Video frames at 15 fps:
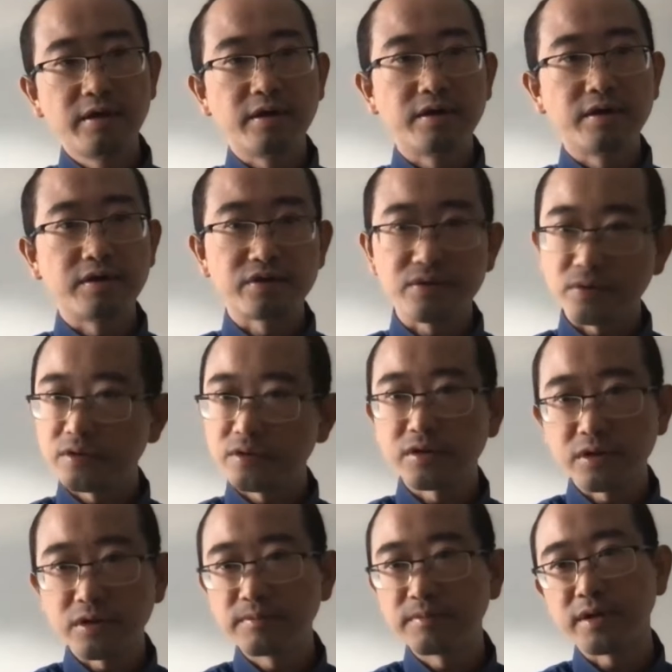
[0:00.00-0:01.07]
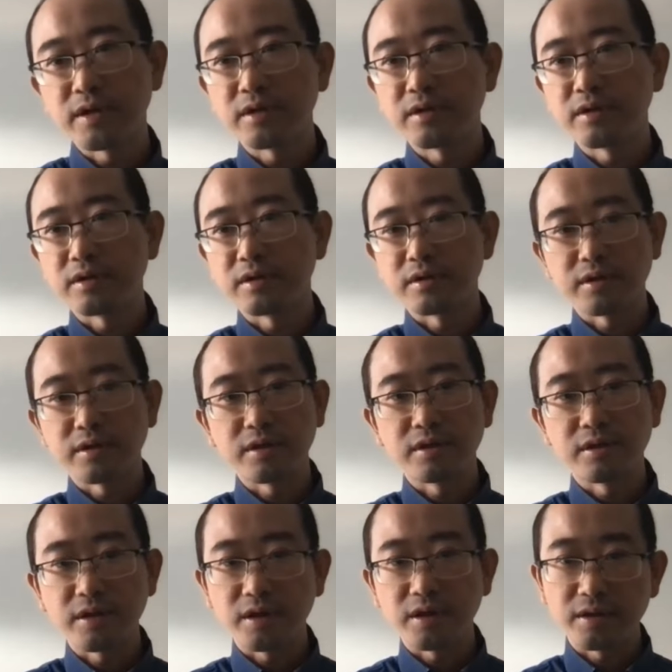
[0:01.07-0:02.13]
in the short term,
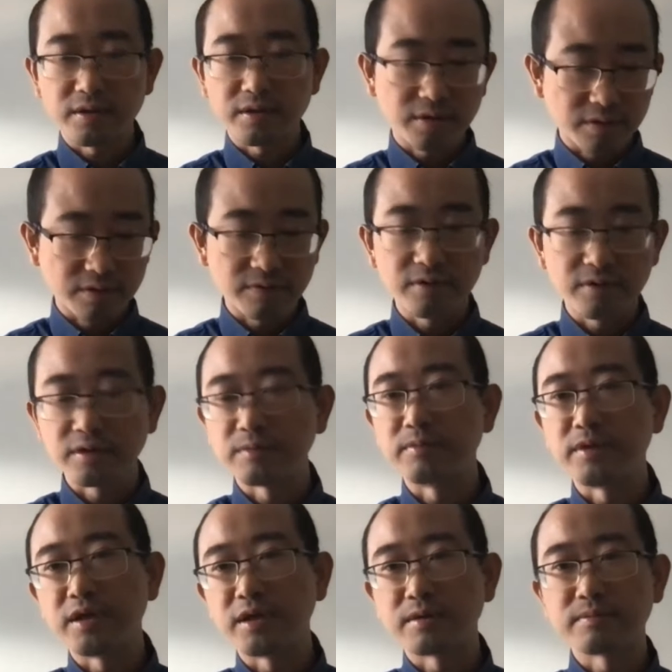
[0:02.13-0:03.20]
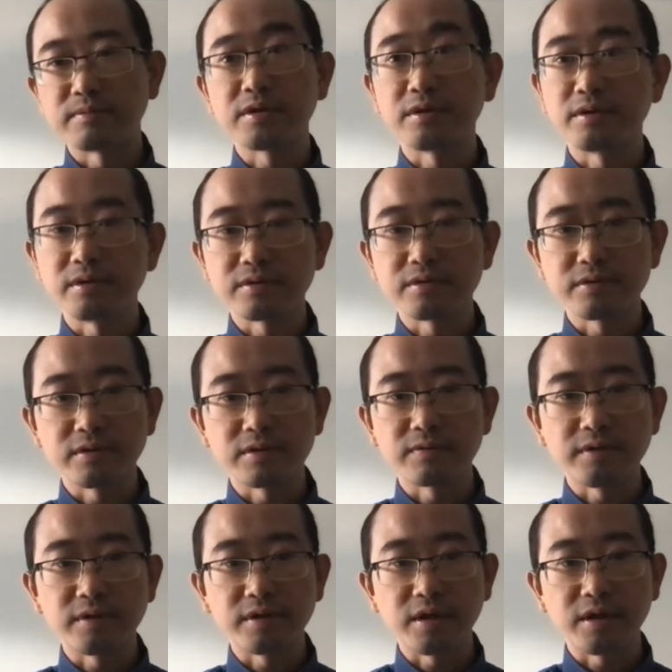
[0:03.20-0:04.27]
and then in the medium term, sort
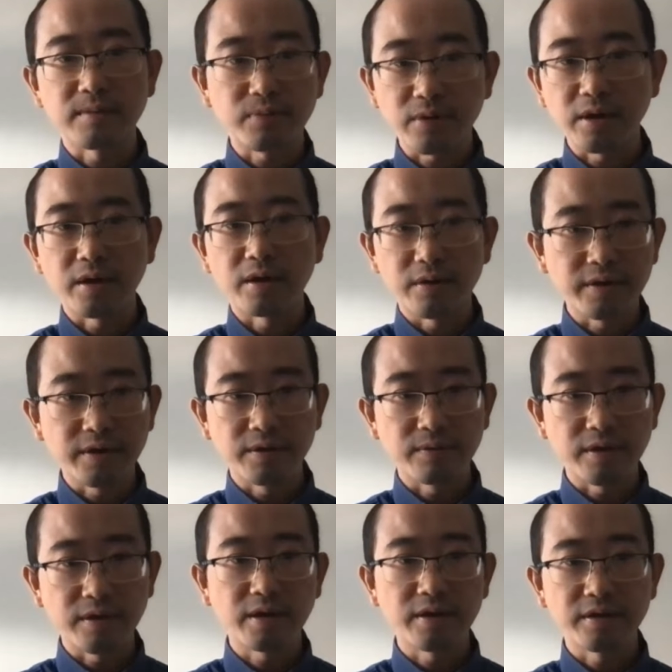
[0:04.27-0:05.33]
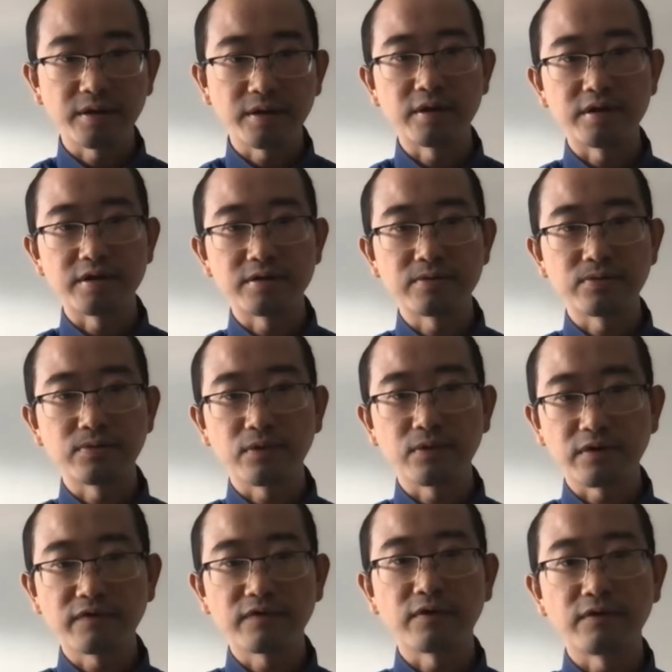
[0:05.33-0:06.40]
of in that priority, right? I think these
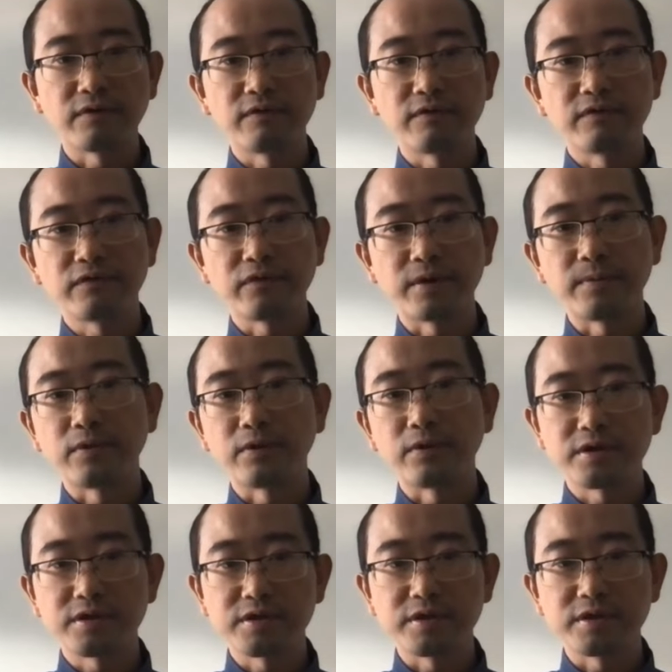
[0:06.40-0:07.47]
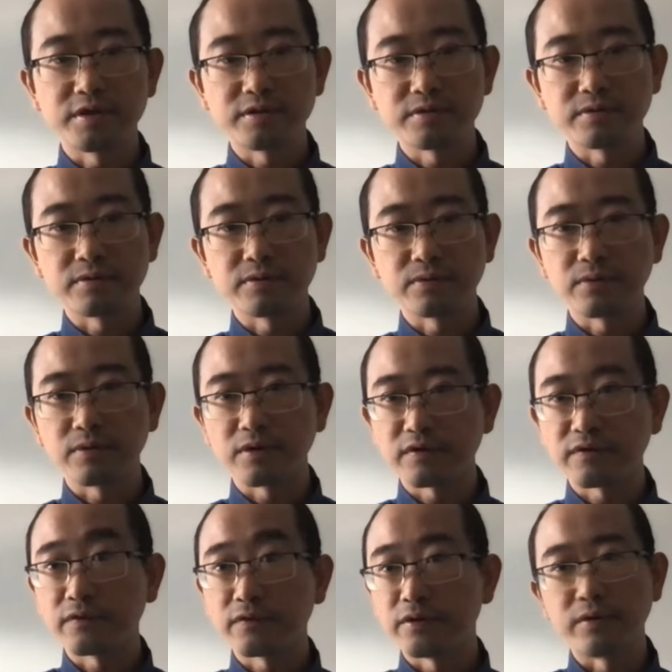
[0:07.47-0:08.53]
workflow frameworks need to
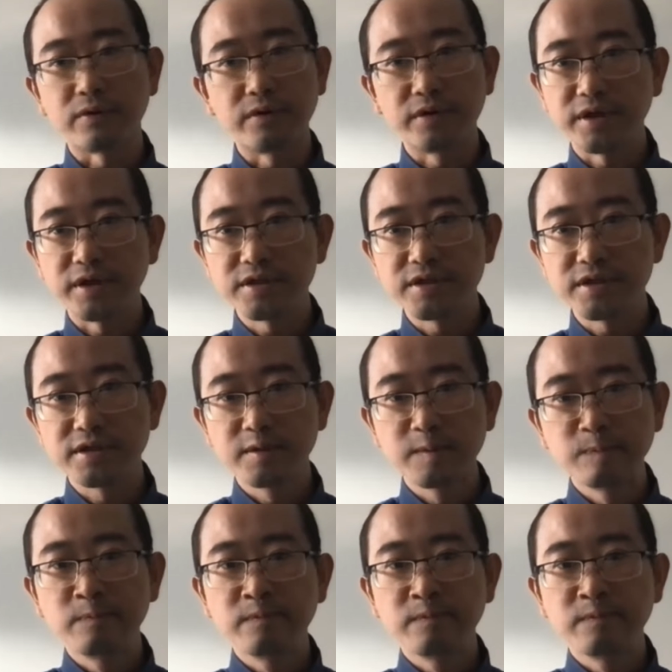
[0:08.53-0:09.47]
work for your needs.